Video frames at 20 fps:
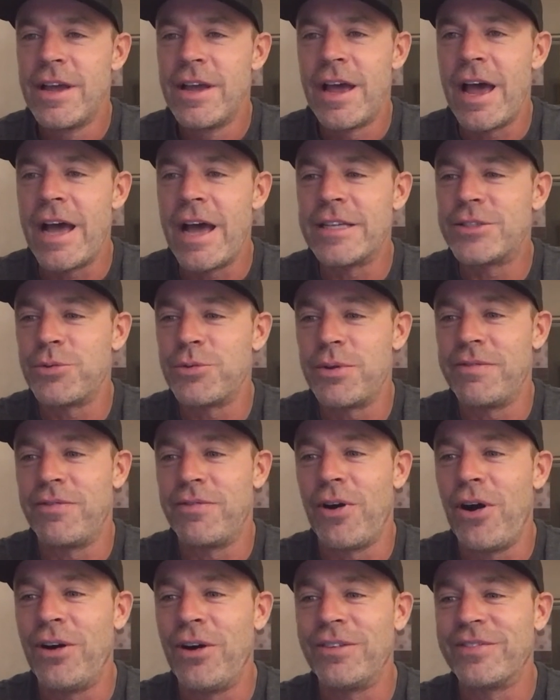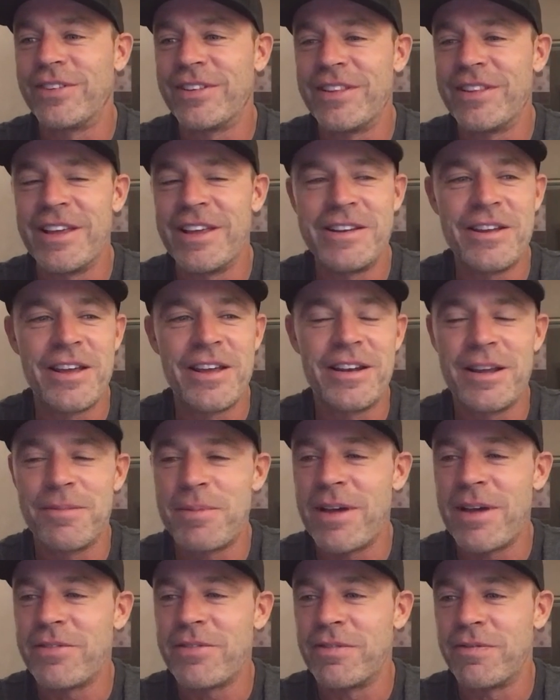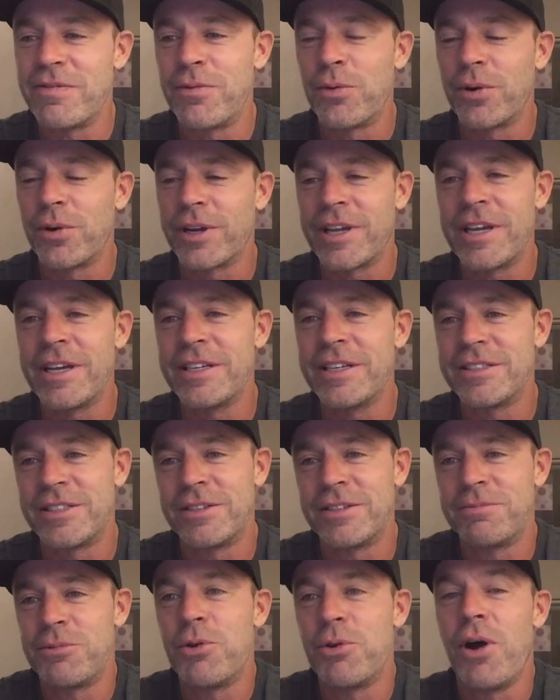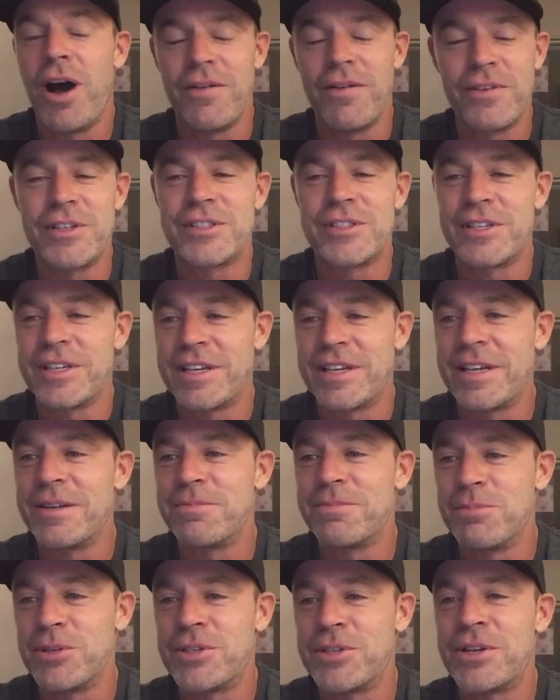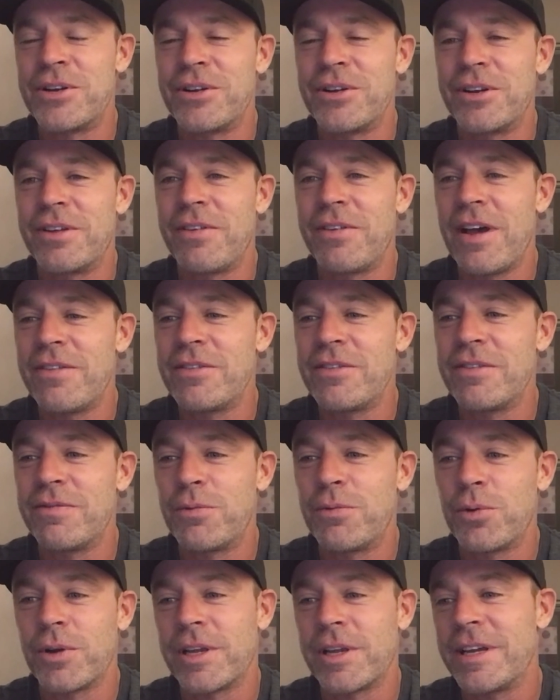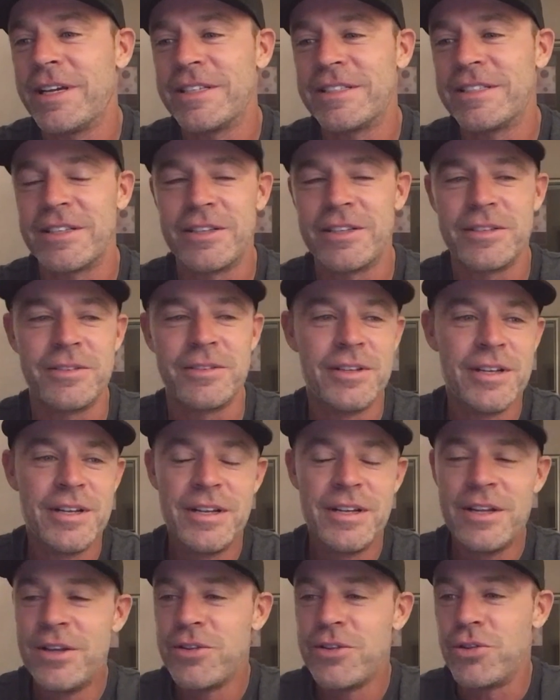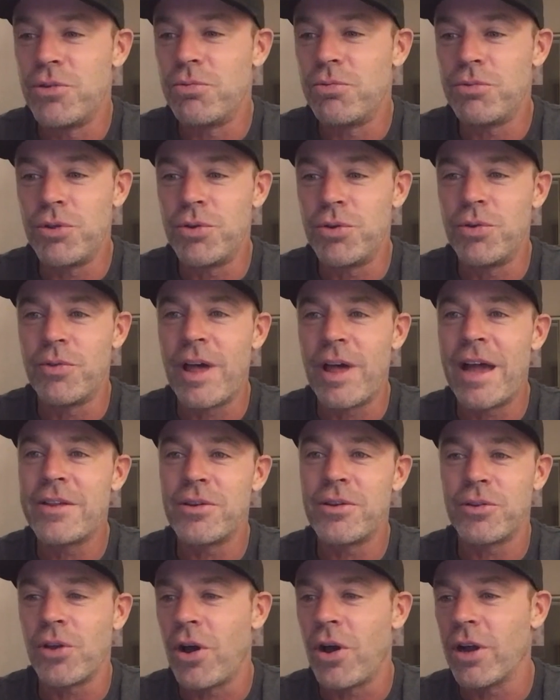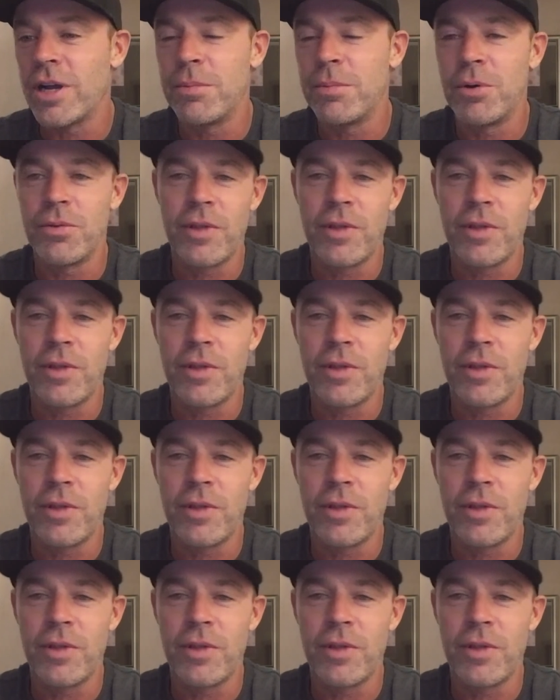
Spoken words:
as you evolve, then you end up having four kids. You obviously get material of having four kids. And then you do that and you talk about